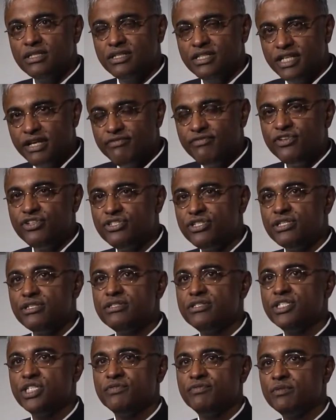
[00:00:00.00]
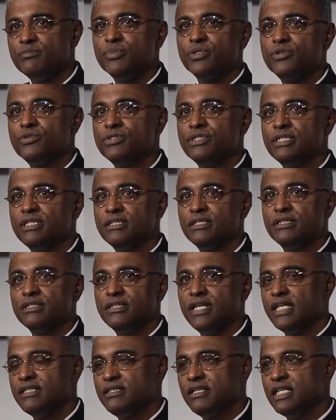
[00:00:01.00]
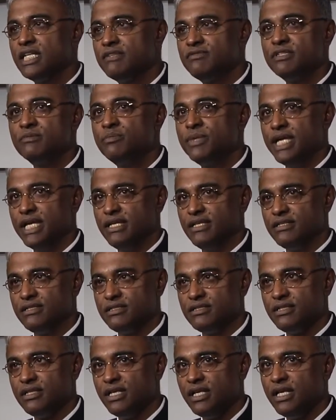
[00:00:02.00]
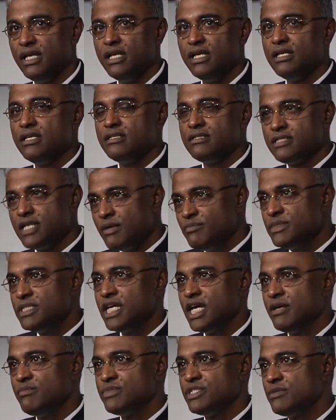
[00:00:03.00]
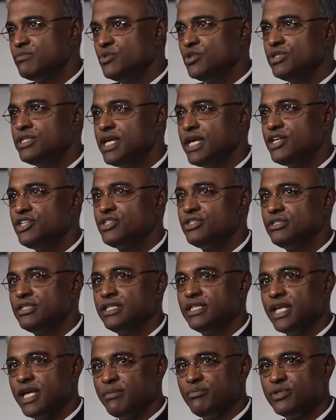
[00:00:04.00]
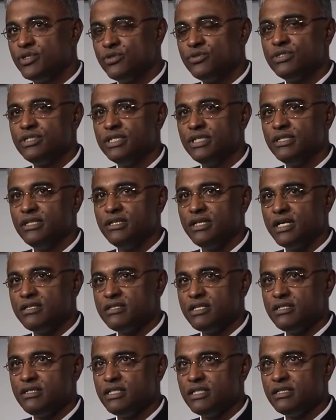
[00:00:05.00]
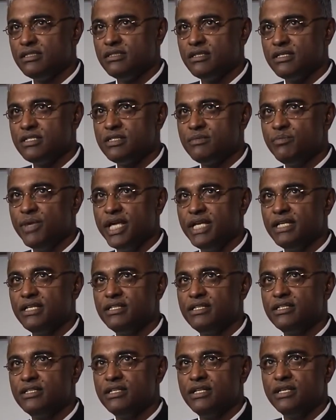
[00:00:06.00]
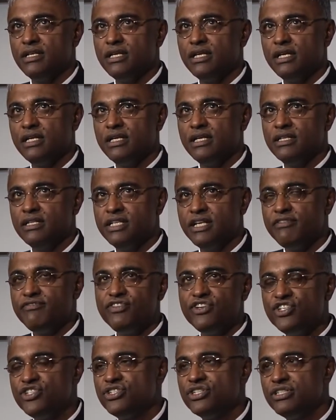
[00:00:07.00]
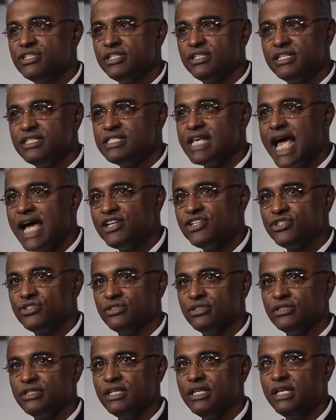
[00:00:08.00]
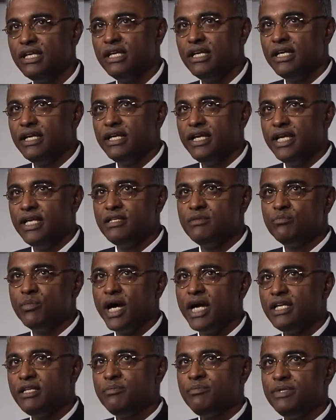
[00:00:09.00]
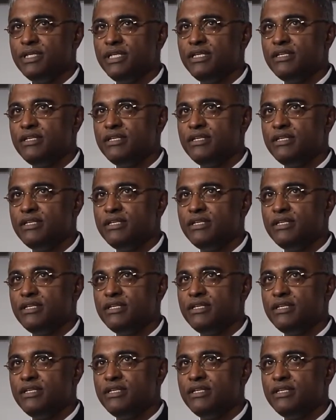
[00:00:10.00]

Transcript: deficiency of a protein that the liver makes. Sometimes a mutation in a protein doesn't just make it deficient in its action. It might